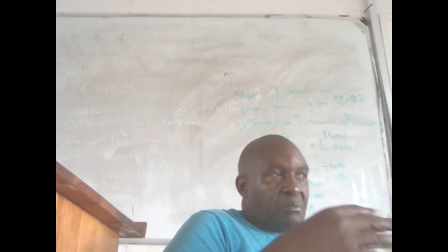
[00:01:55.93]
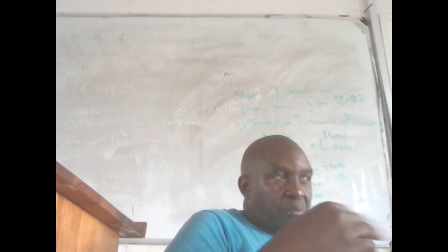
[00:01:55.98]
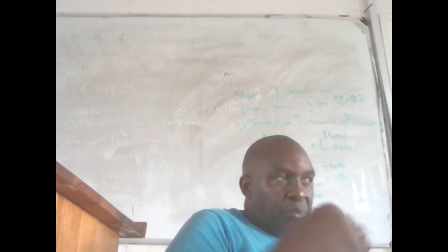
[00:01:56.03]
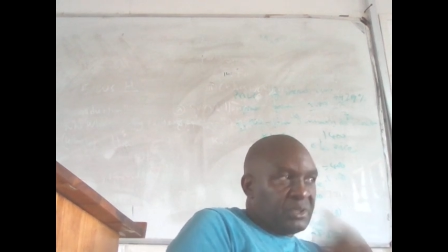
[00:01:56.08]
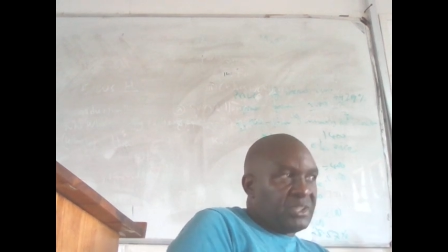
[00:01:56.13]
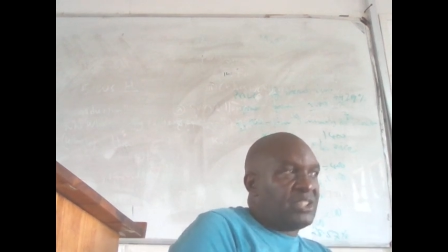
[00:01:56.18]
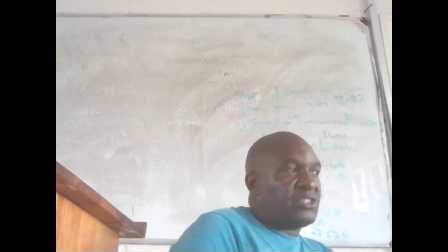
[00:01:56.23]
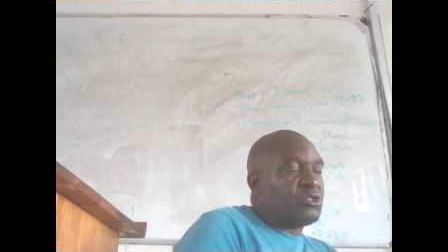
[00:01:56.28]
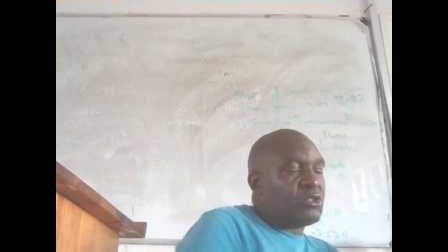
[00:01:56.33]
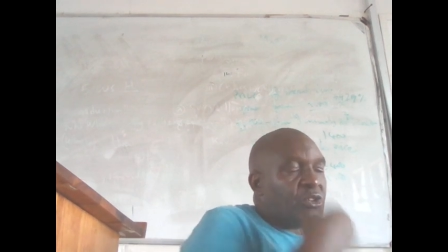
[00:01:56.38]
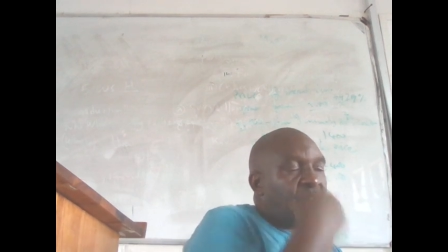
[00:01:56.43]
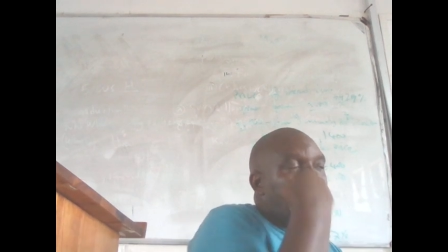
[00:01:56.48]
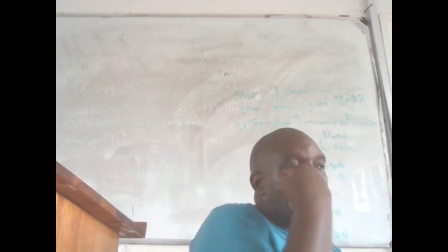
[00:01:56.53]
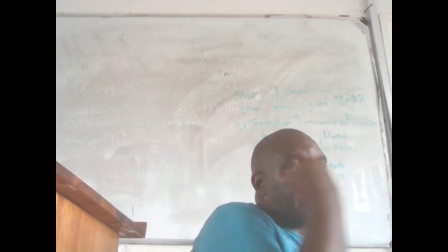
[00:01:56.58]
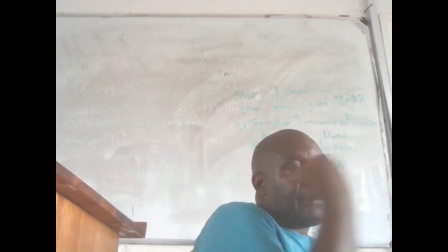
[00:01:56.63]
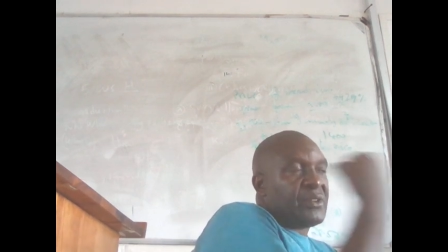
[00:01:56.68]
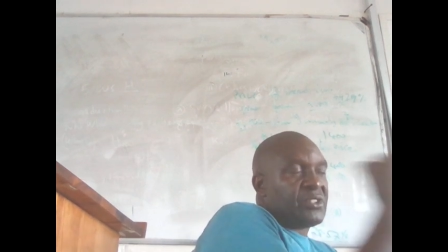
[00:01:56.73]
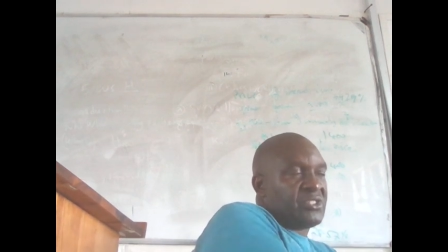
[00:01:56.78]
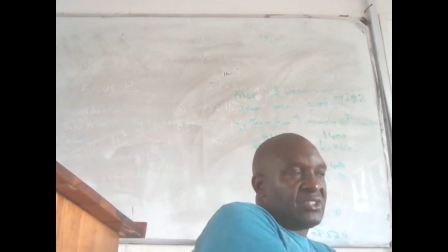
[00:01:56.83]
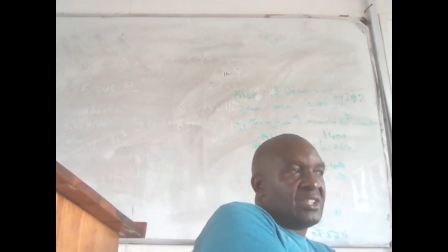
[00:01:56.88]
put it to a
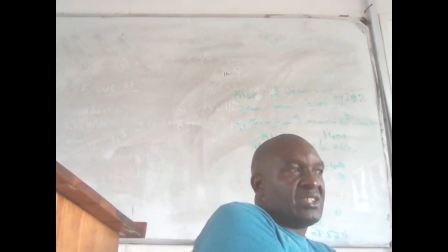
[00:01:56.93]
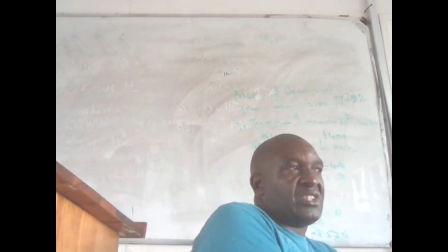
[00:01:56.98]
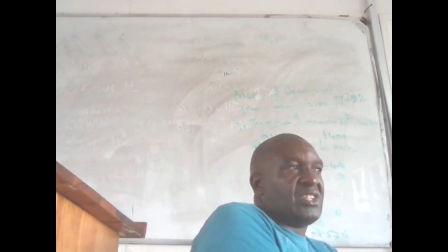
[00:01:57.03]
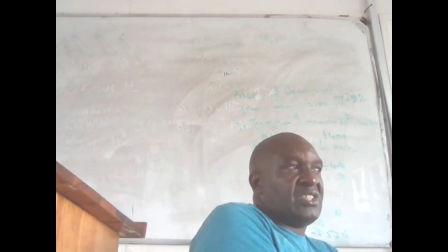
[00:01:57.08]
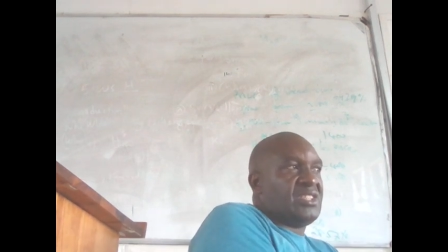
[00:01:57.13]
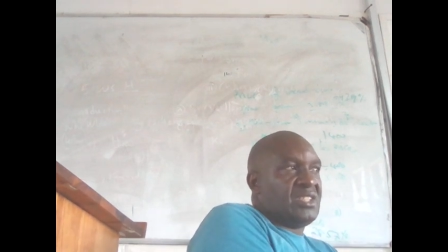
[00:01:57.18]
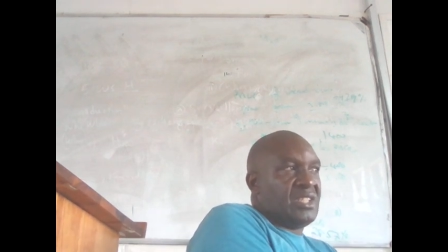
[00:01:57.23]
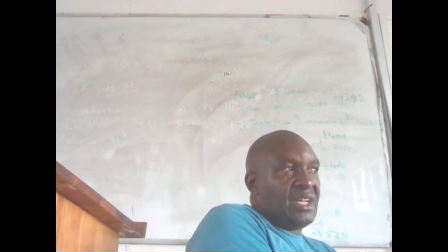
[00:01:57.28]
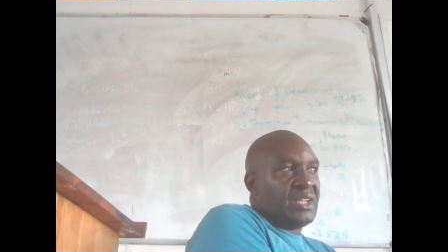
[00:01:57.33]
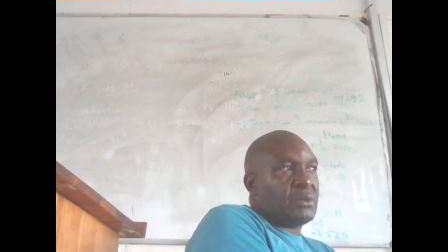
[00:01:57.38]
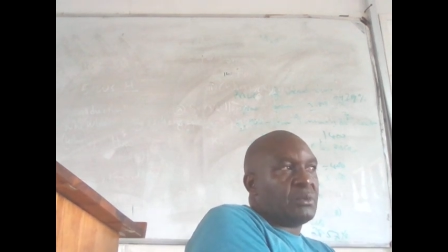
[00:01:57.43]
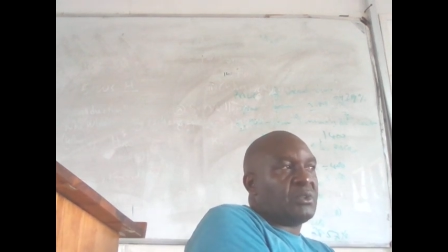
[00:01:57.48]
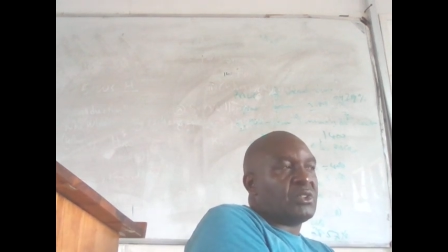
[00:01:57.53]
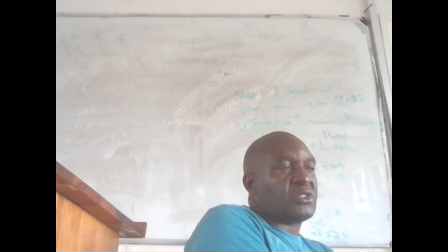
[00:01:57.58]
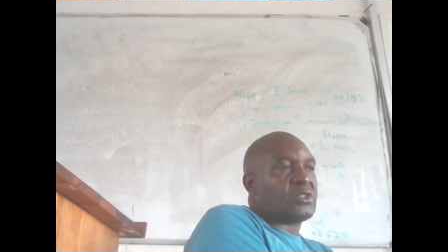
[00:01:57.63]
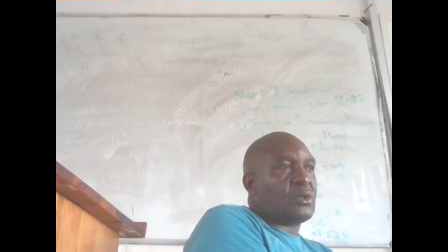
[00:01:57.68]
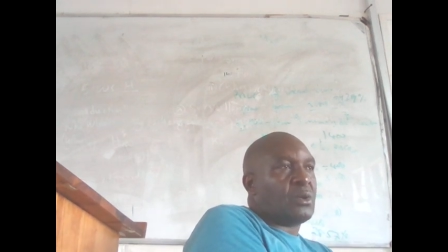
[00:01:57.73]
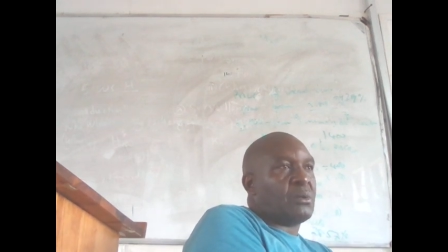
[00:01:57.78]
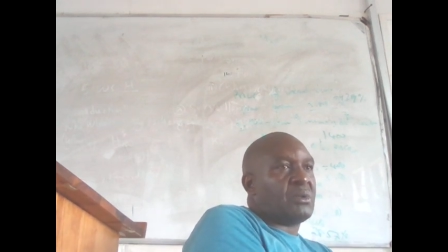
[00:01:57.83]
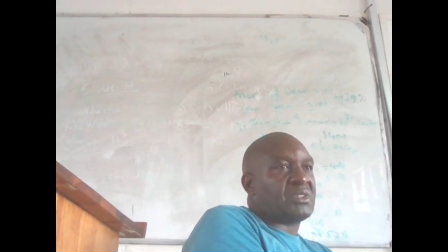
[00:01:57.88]
percentage, and we
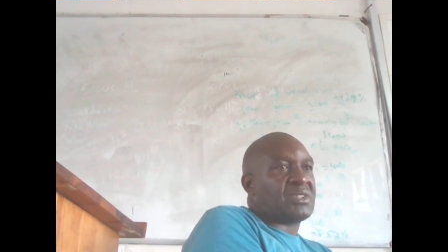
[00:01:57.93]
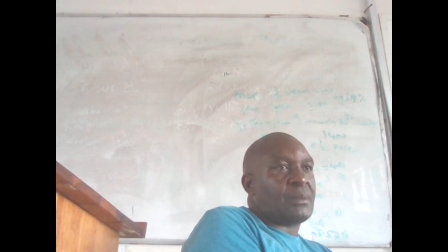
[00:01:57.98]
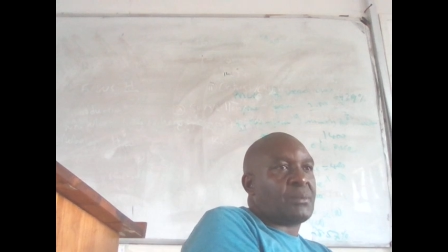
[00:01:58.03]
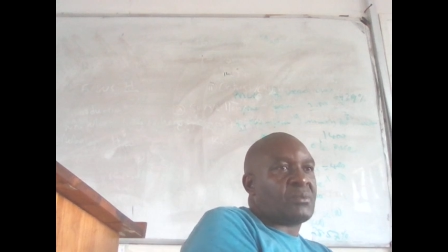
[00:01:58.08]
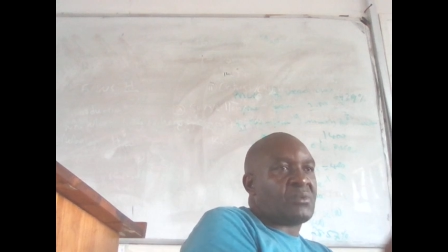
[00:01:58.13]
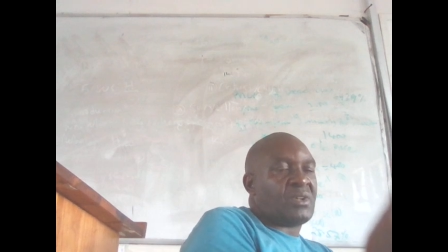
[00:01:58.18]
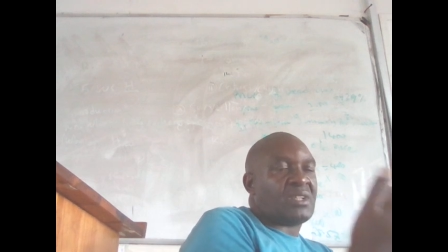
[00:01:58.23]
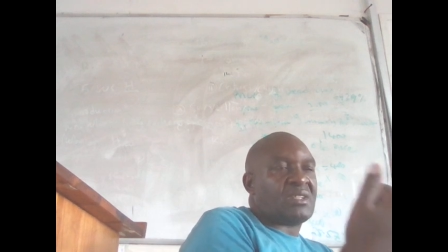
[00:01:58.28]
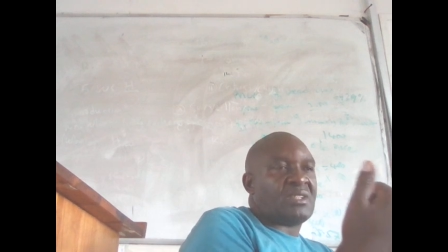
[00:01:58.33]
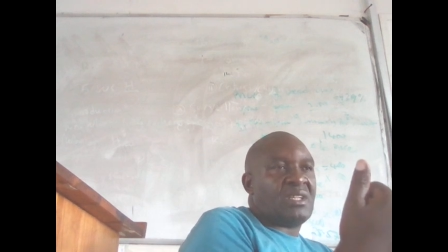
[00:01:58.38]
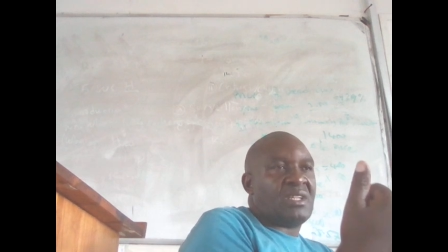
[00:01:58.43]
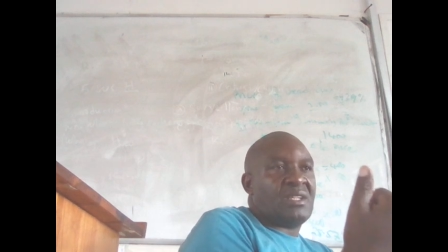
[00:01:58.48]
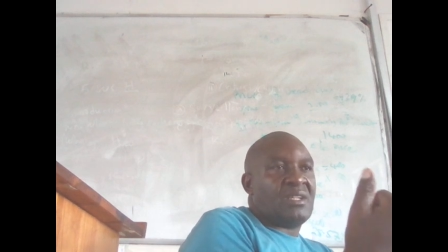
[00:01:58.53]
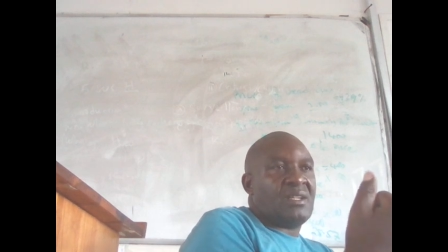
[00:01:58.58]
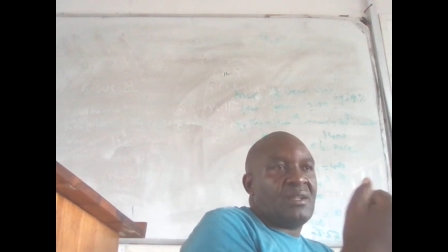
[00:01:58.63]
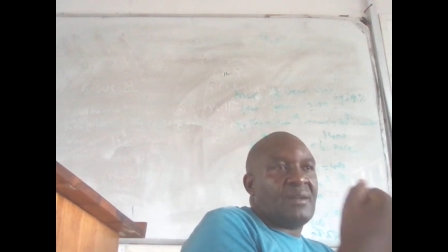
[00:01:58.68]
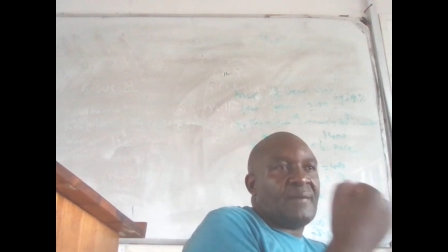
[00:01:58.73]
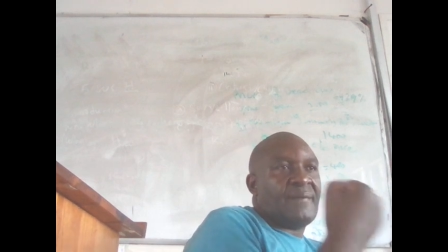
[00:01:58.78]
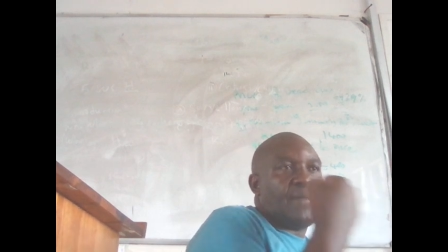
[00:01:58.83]
subtracted